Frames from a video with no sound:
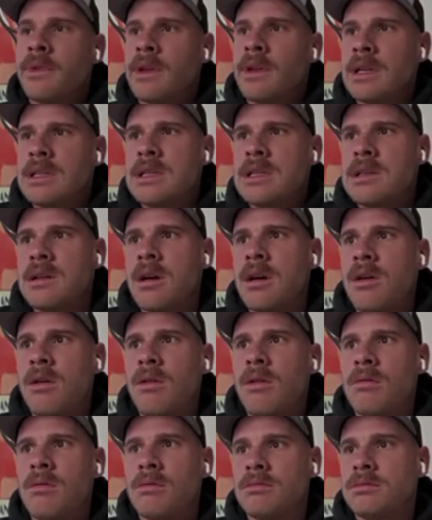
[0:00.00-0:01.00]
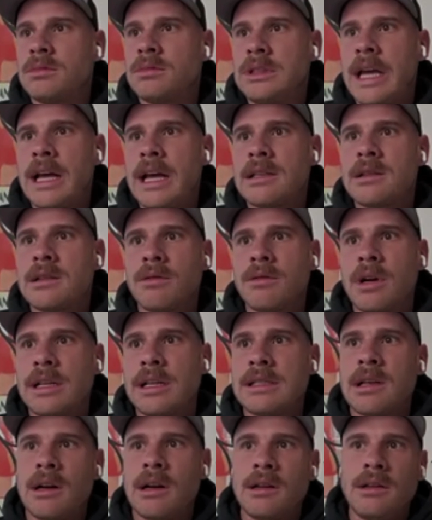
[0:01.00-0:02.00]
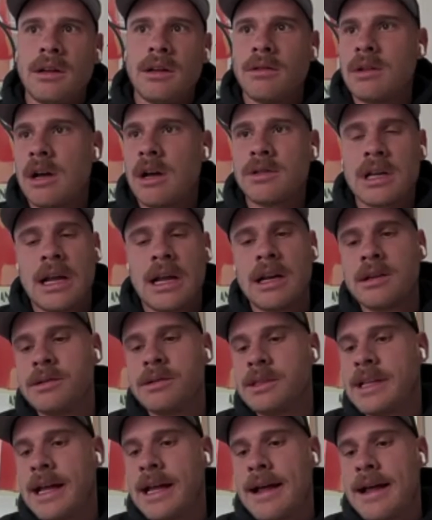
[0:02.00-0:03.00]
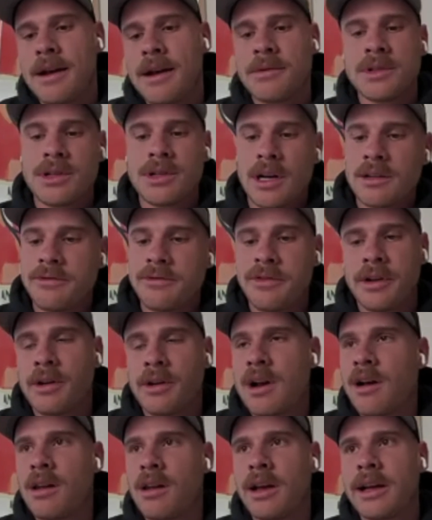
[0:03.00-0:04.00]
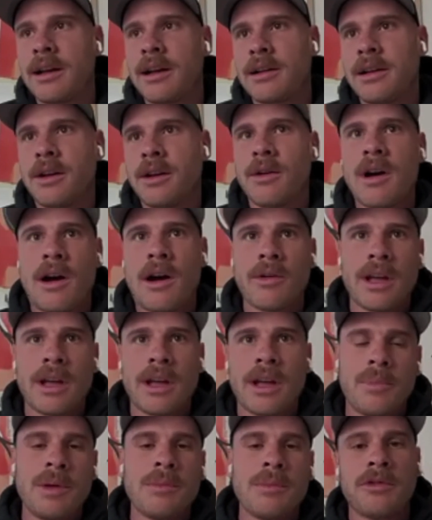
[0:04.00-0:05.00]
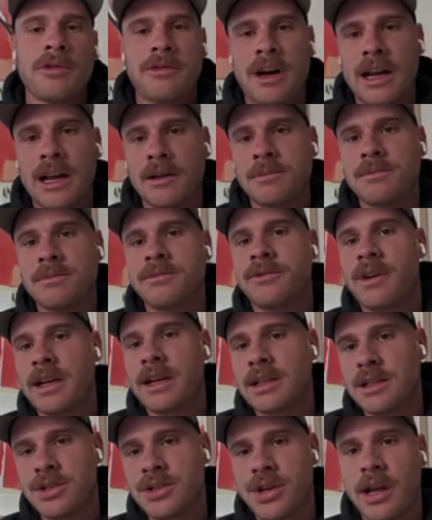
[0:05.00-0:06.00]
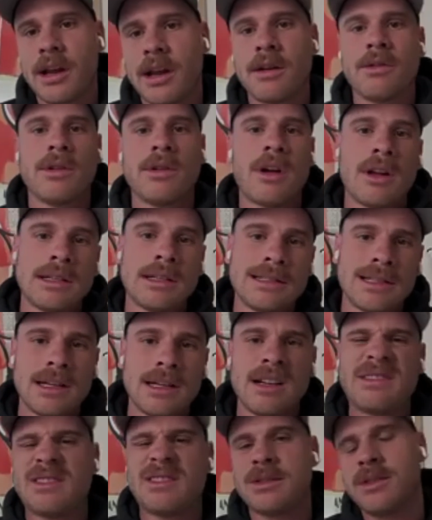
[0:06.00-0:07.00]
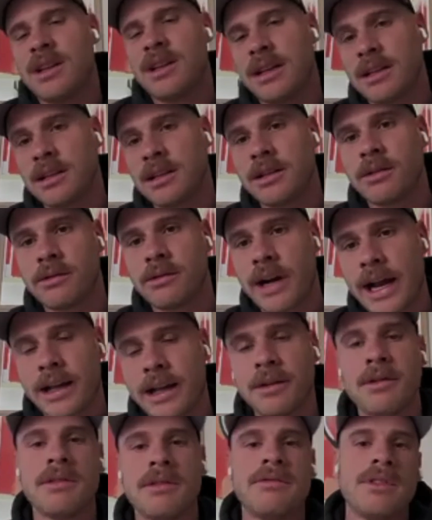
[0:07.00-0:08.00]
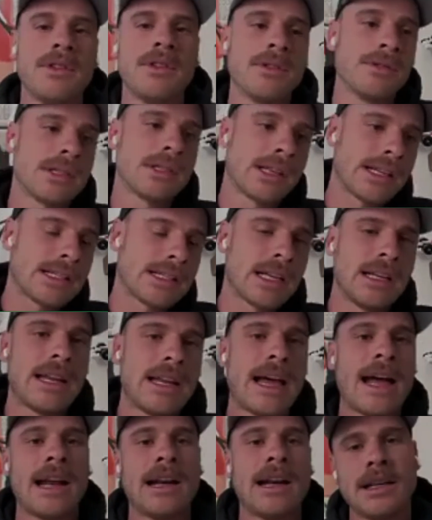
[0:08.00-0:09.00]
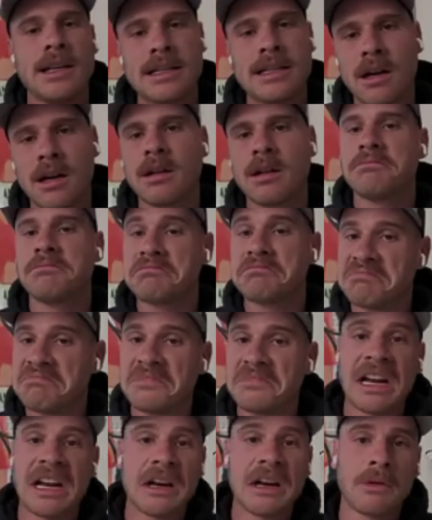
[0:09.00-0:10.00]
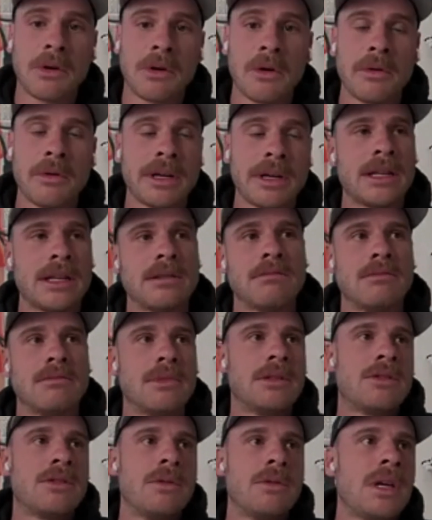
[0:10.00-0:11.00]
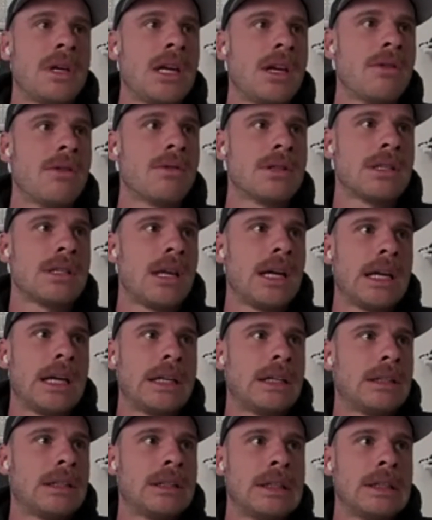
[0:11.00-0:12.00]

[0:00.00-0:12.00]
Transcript: And so yeah, so I started, I was kind of doing that. We're trying to figure out like, how can people find the channel and all that stuff. I was doing like little racket reviews, things like that. And it started kind of growing. And to me, it was like,